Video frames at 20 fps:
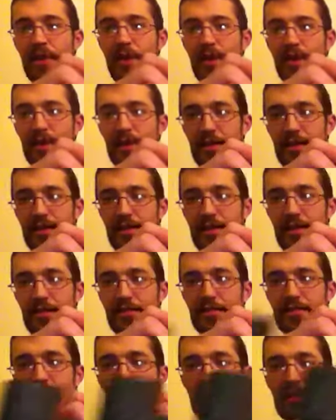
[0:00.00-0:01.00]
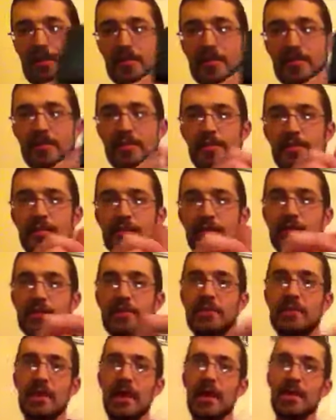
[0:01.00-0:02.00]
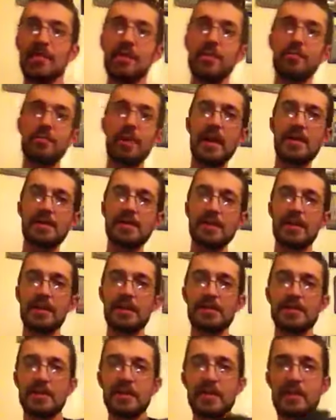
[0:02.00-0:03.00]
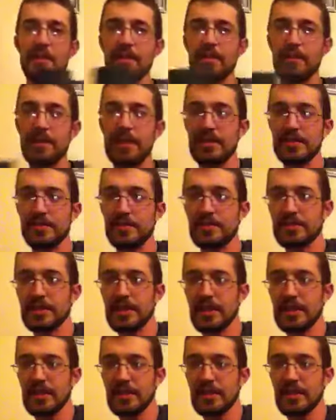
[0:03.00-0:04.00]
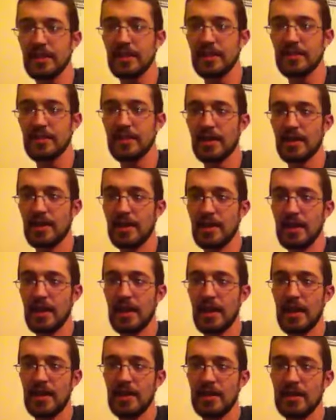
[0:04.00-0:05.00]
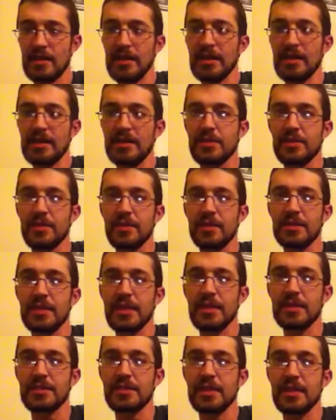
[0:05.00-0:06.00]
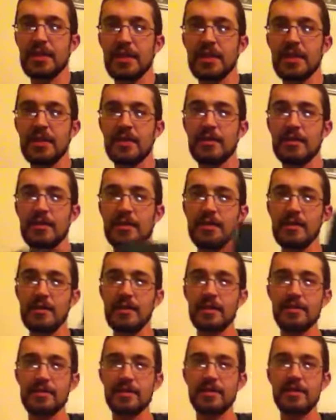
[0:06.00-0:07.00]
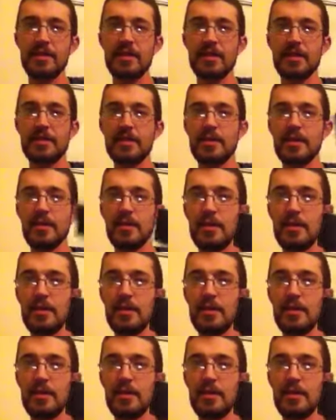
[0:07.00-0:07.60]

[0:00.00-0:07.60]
I guess I don't have any pipe stands or anything, but that's from setting it down and it leaning towards that side because of the